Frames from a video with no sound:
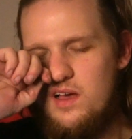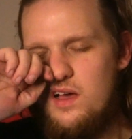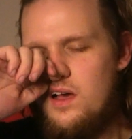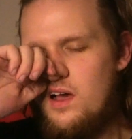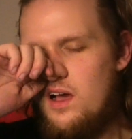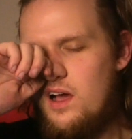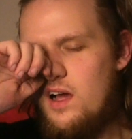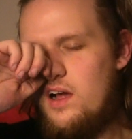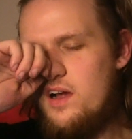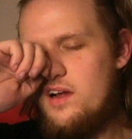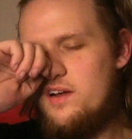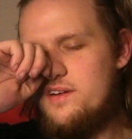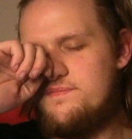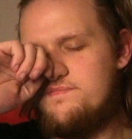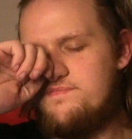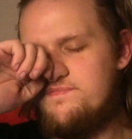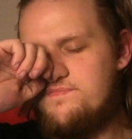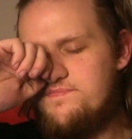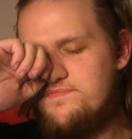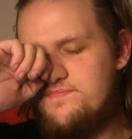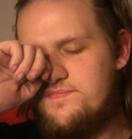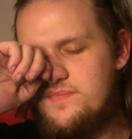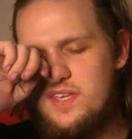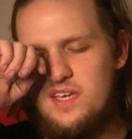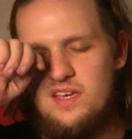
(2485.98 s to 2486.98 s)
Alright.
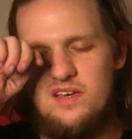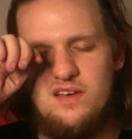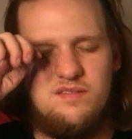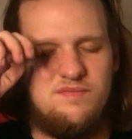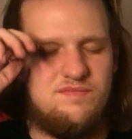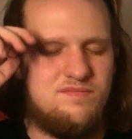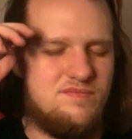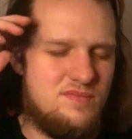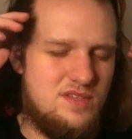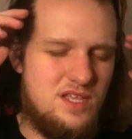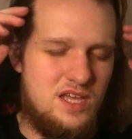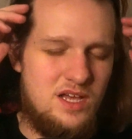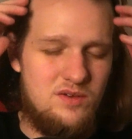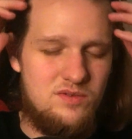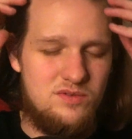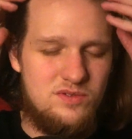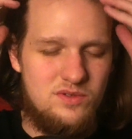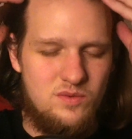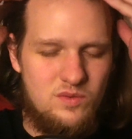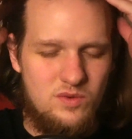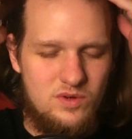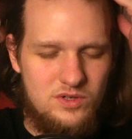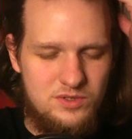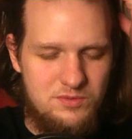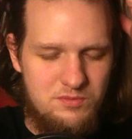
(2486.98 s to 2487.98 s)
Yeah, that was the
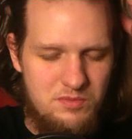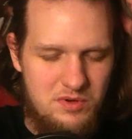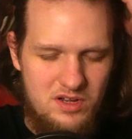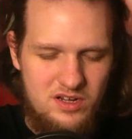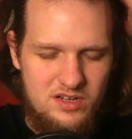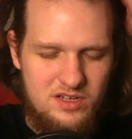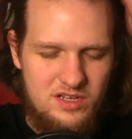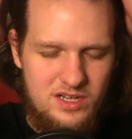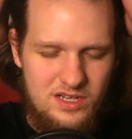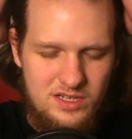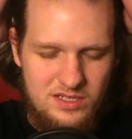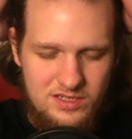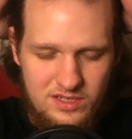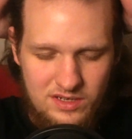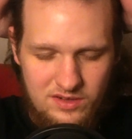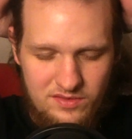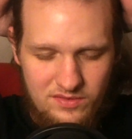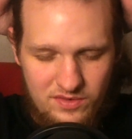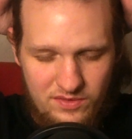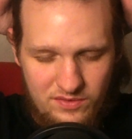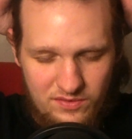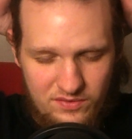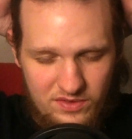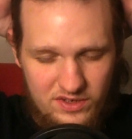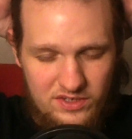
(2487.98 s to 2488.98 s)
worst podcast
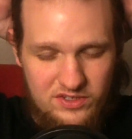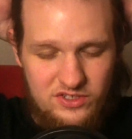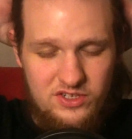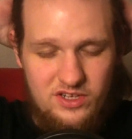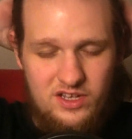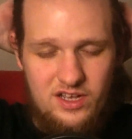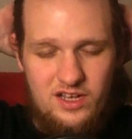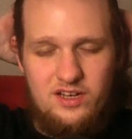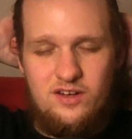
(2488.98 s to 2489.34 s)
ever officially.